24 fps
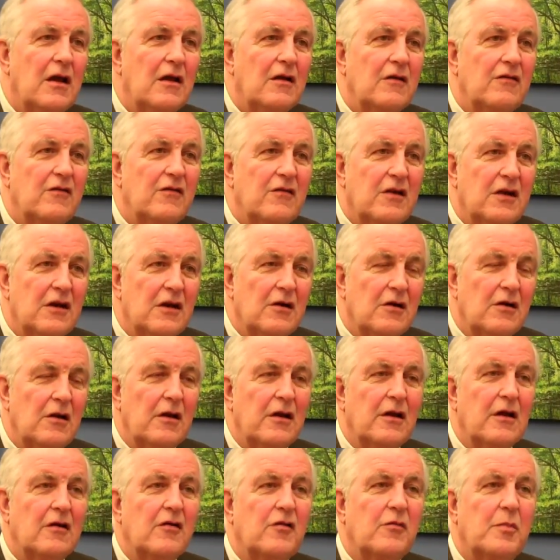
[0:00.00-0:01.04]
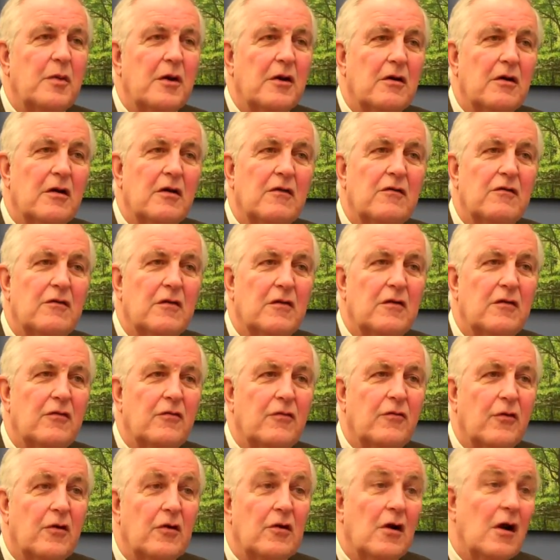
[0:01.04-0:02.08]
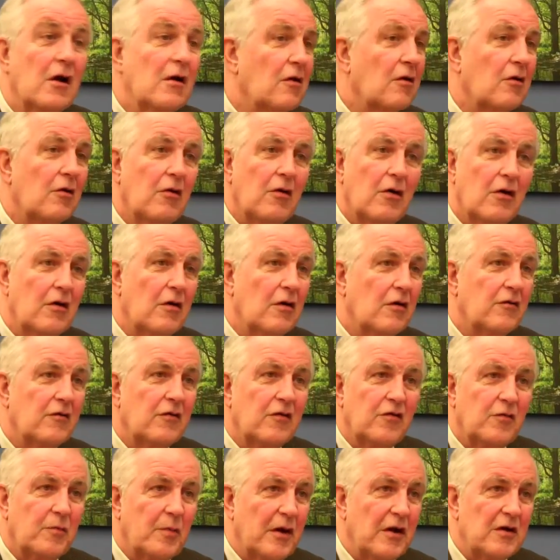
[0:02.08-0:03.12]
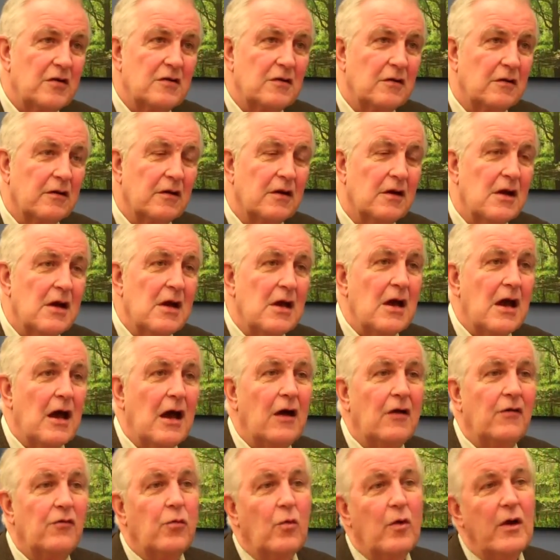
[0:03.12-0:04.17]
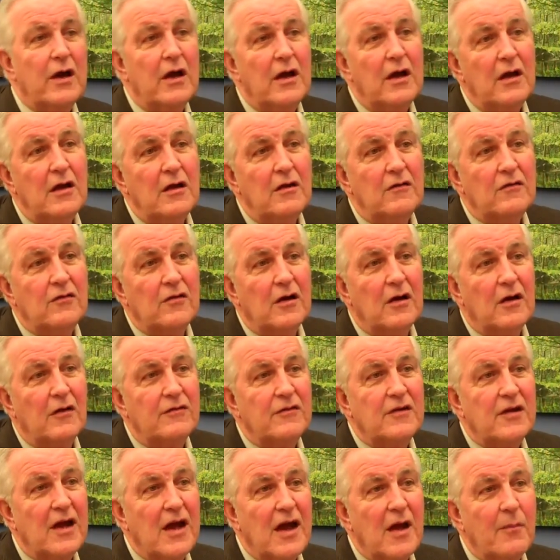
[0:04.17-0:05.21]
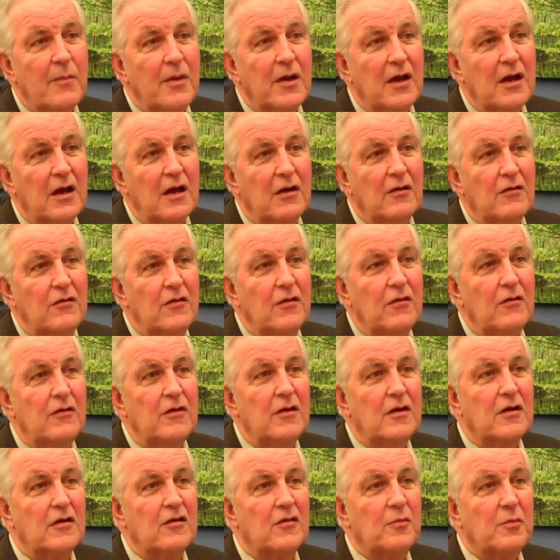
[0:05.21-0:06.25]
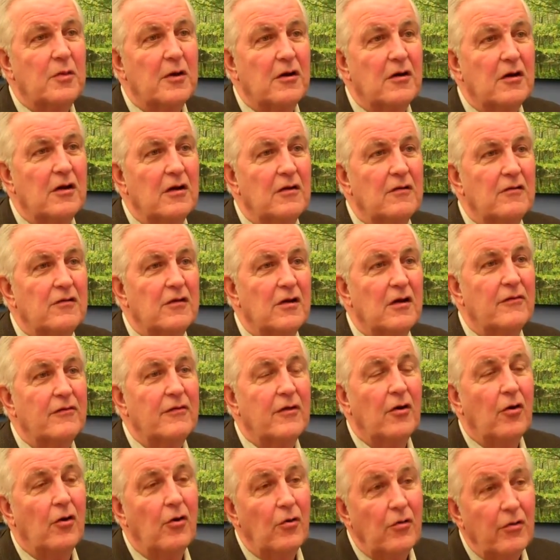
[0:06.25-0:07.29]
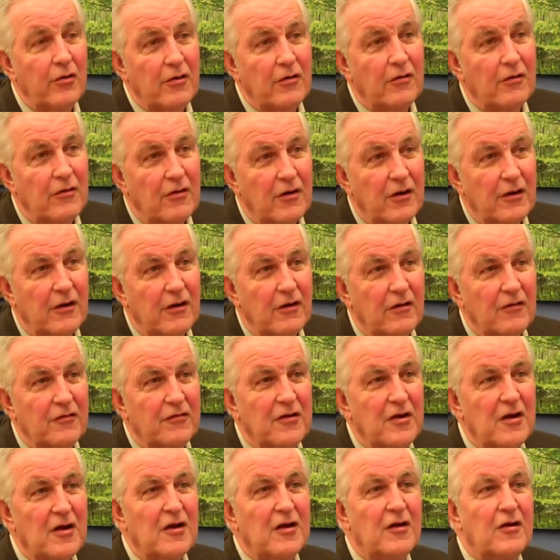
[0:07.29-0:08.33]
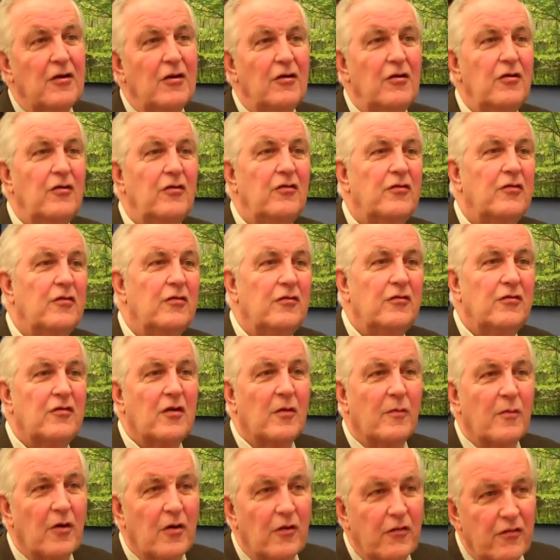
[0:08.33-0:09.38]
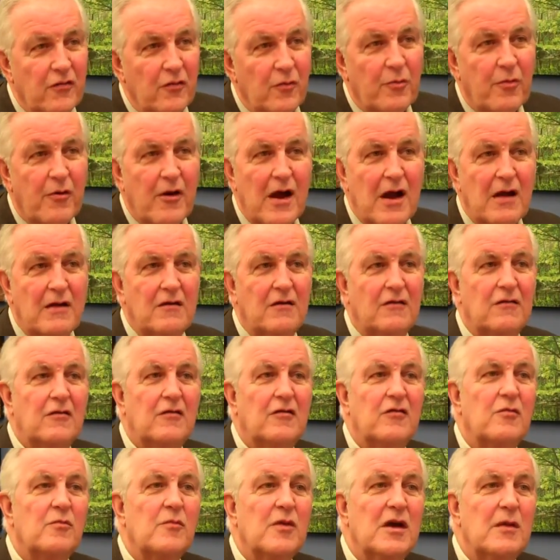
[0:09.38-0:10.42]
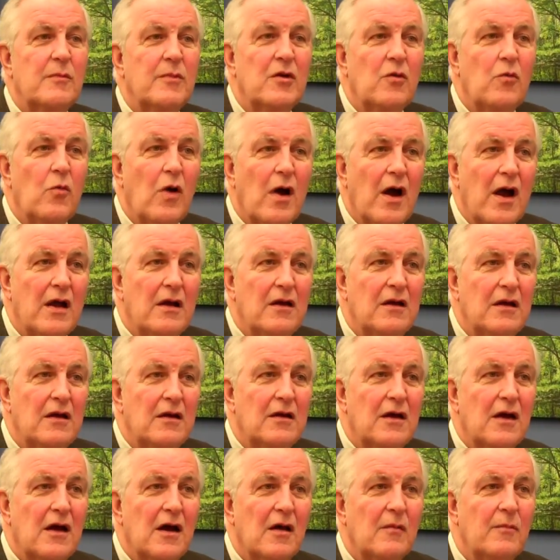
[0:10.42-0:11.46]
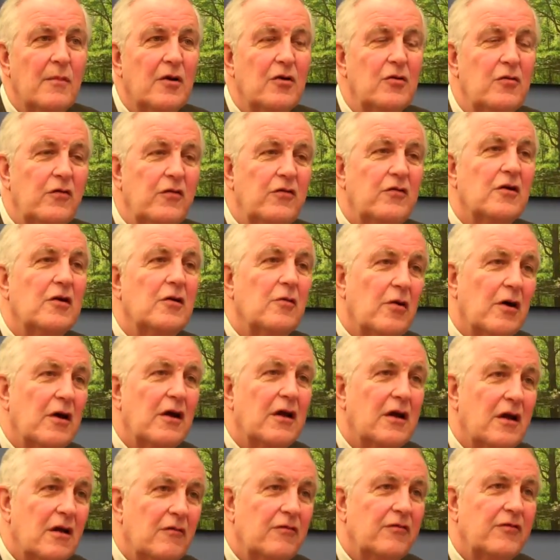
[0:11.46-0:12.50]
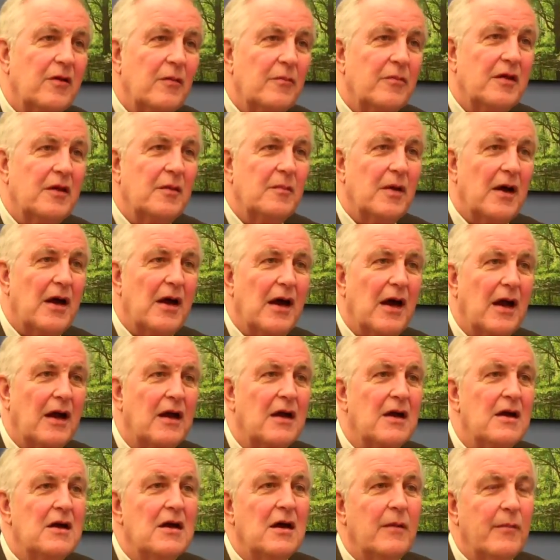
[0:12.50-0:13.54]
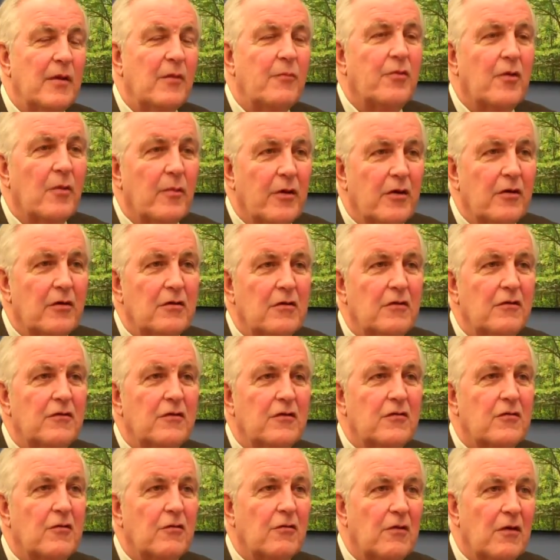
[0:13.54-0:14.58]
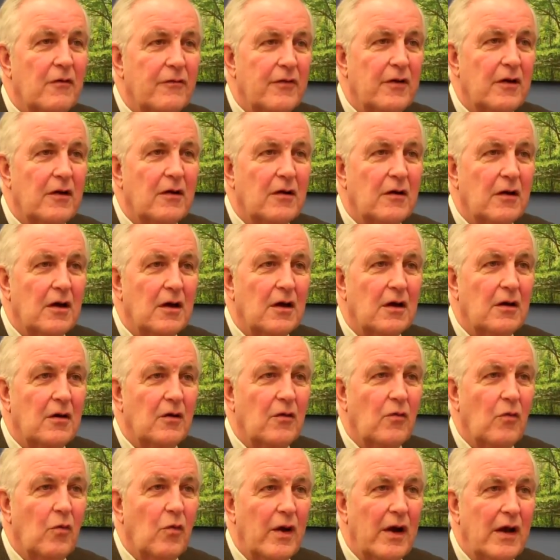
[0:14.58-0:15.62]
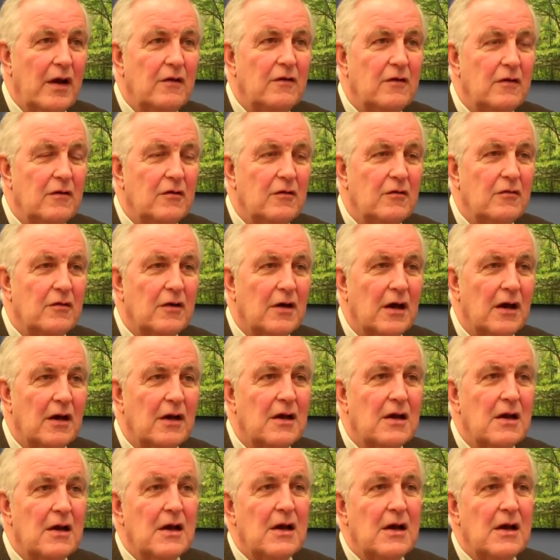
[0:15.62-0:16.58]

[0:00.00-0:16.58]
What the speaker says: skill experiences for younger lawyers especially, as ways of tapping into the experience of older lawyers whose commercial practices may be winding down but who still want to give something back. I mean, pro bono is a terrific way to do that.